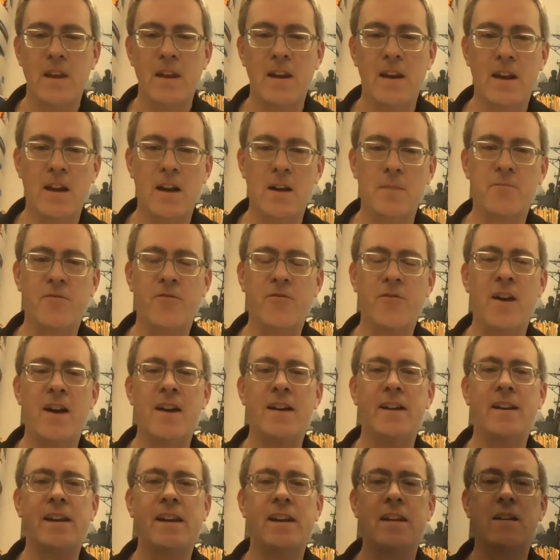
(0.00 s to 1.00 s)
and I'm
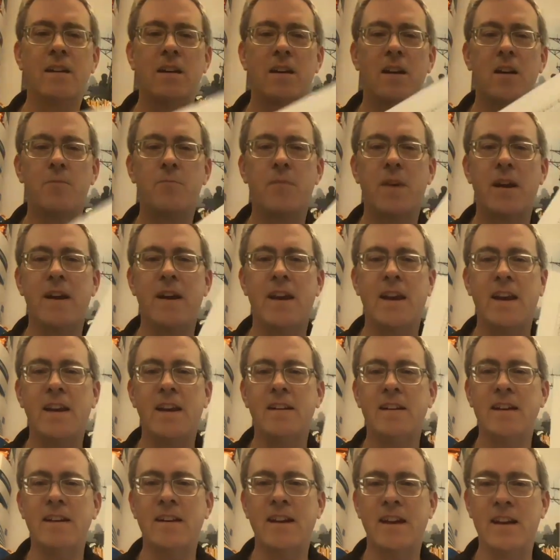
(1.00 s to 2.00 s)
finding it on my
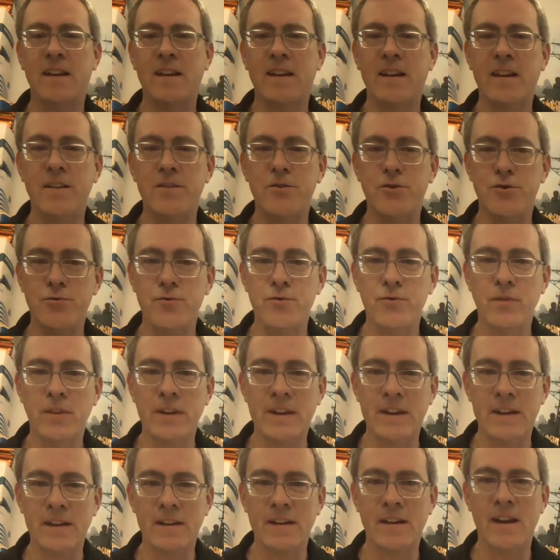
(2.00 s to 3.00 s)
handy dandy
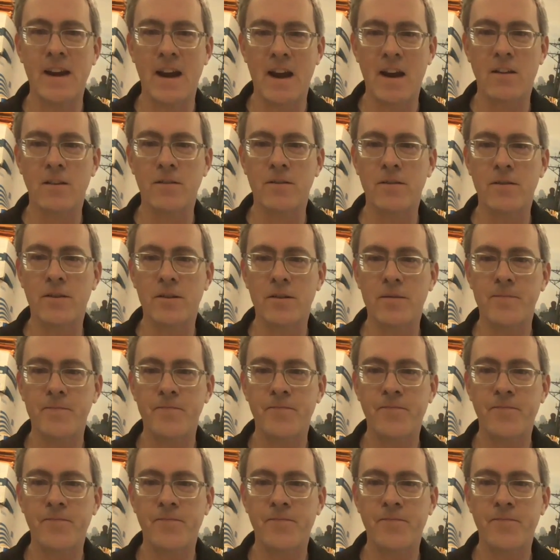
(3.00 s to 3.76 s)
Julian calendar.